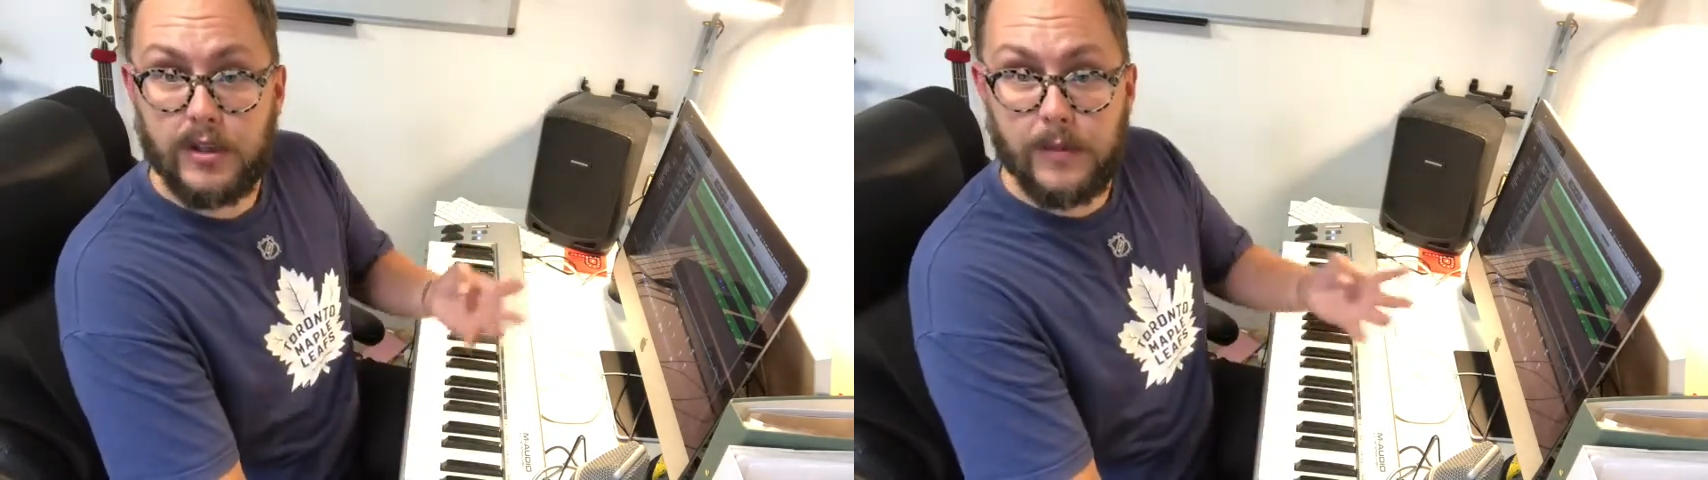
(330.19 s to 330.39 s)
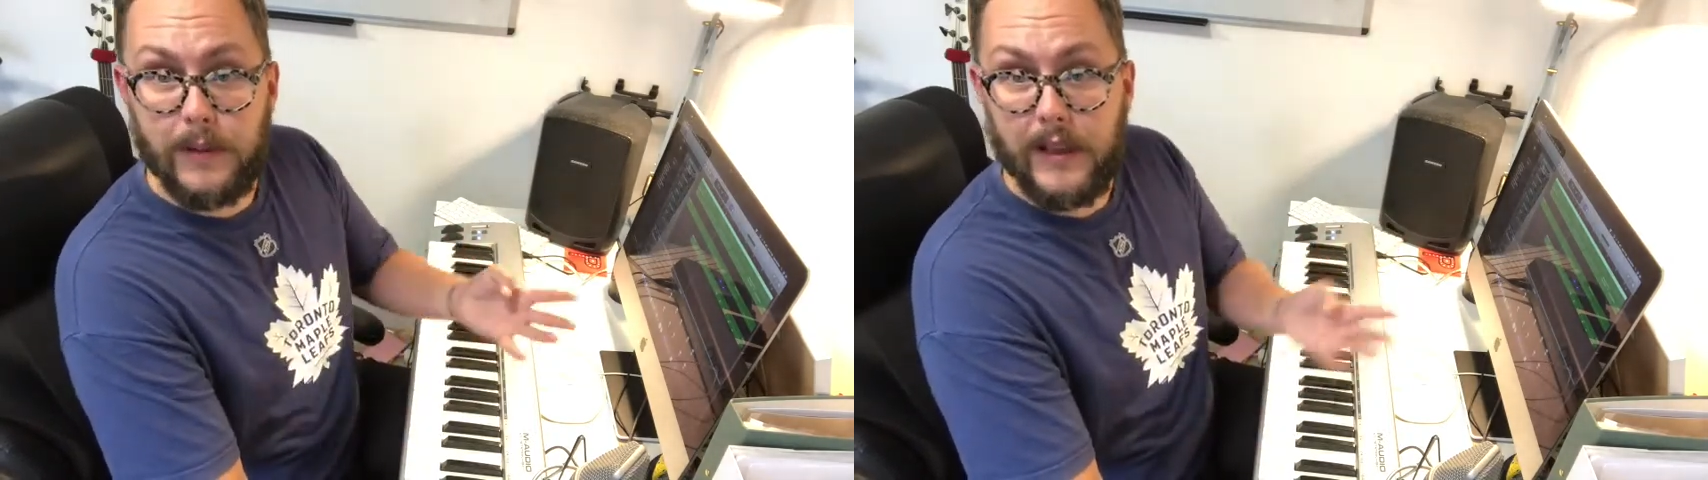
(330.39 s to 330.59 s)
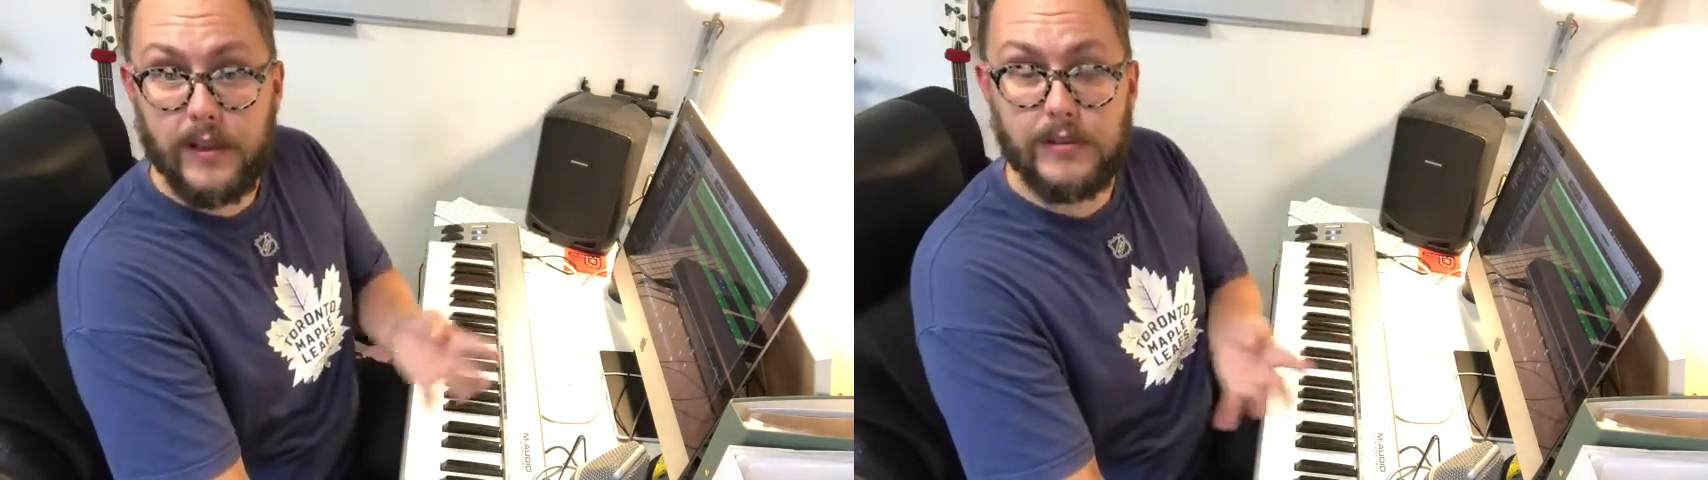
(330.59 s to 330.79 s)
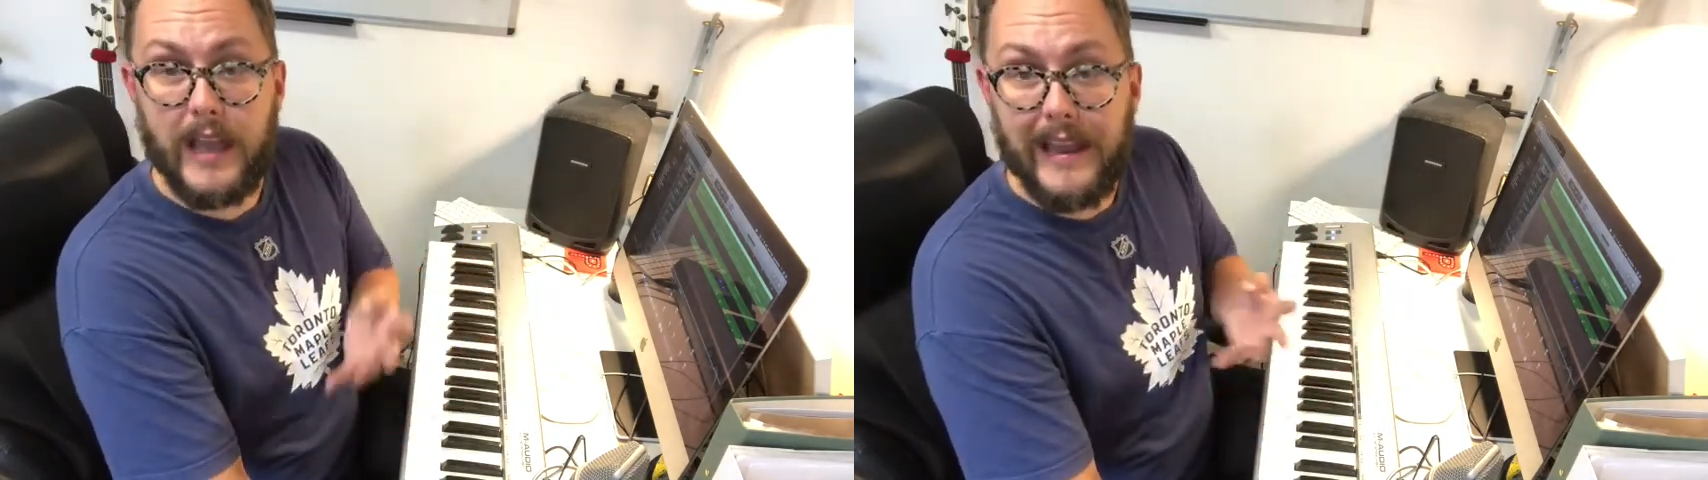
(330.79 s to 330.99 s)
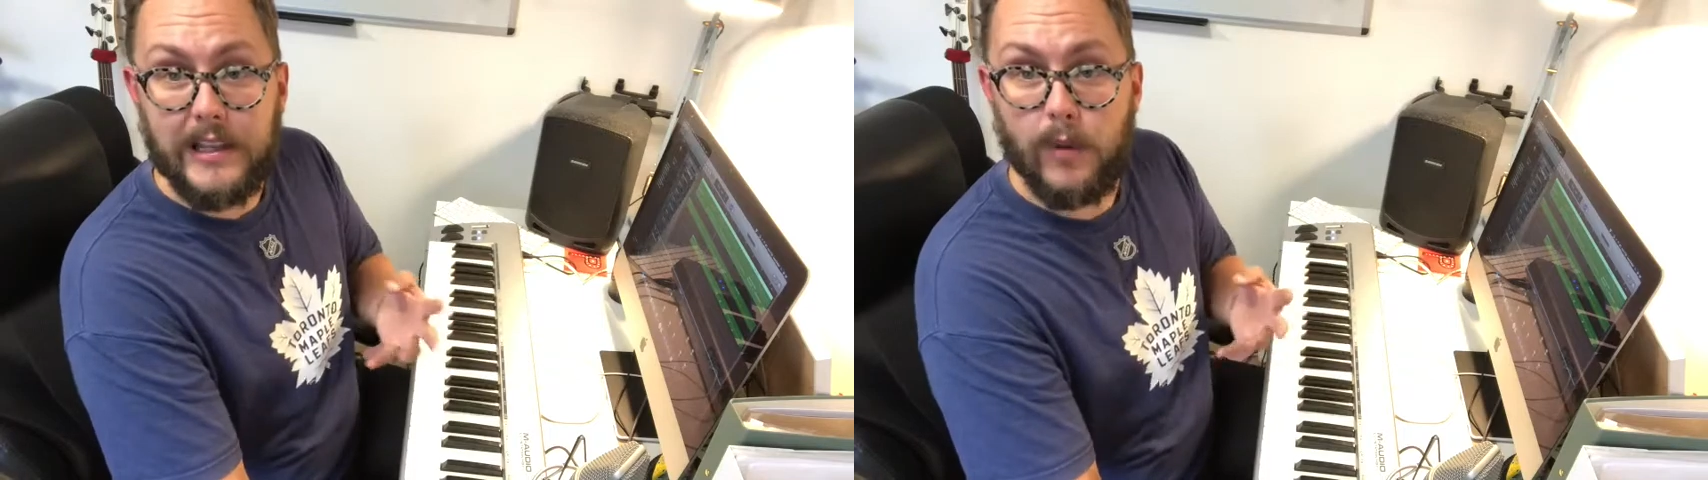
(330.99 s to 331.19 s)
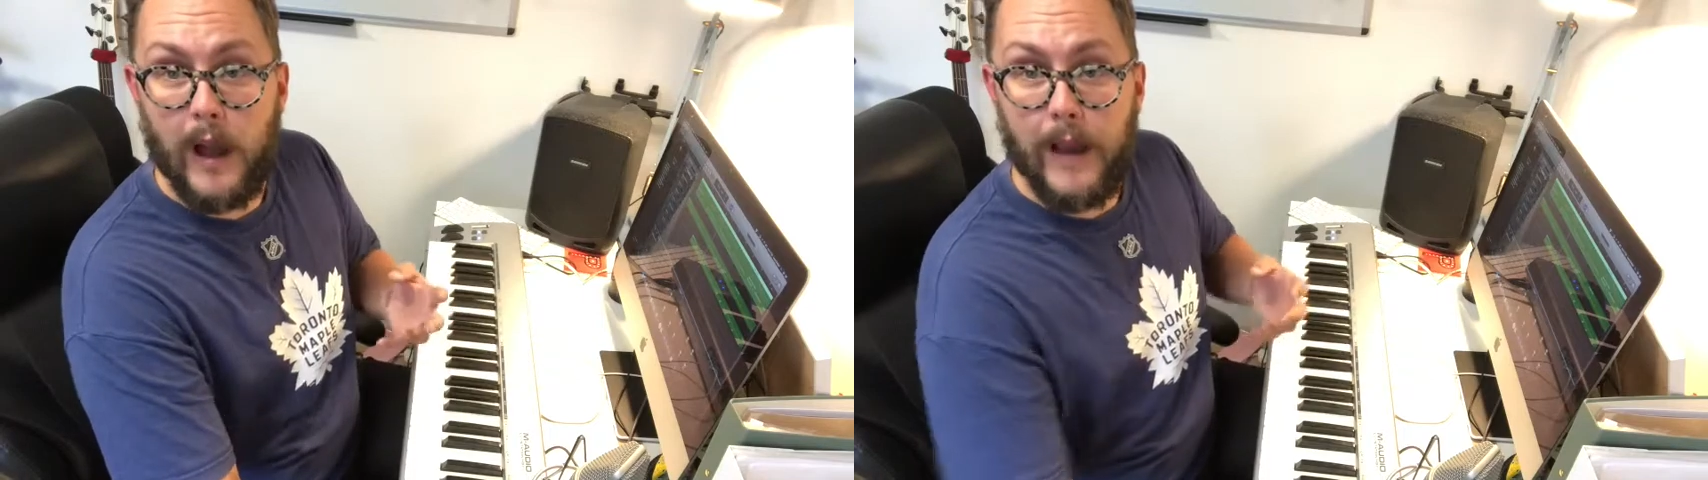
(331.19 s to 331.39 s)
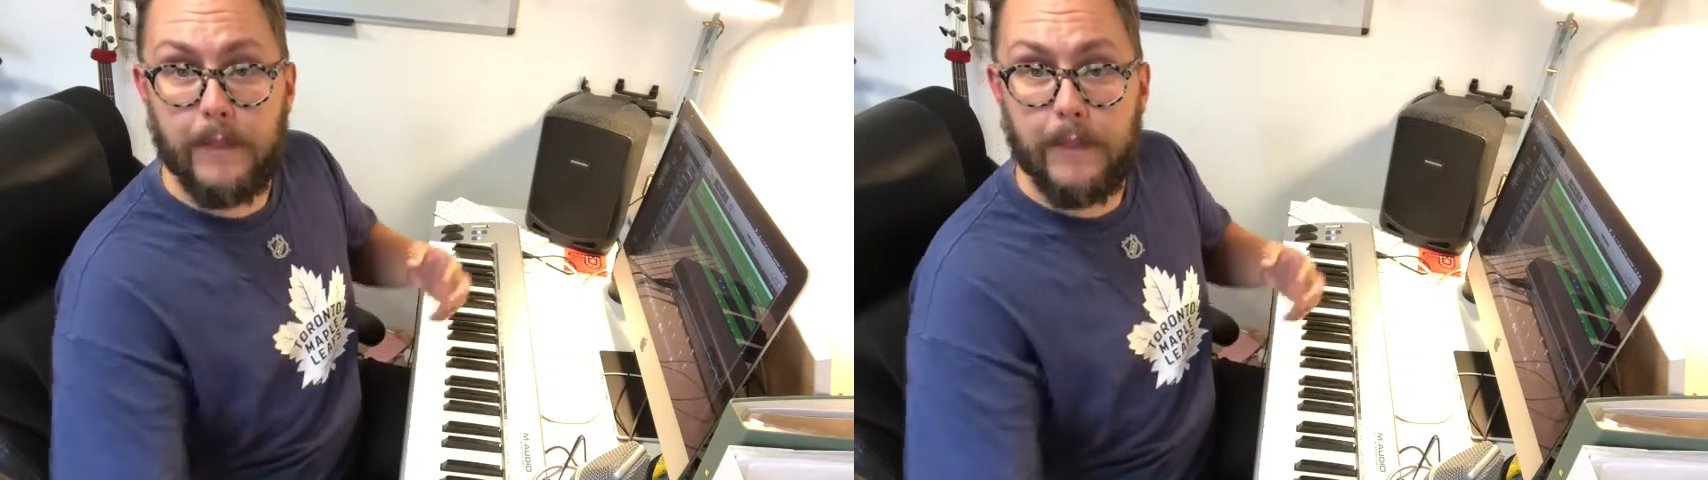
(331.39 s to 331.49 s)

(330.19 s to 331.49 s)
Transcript: You can play those anywhere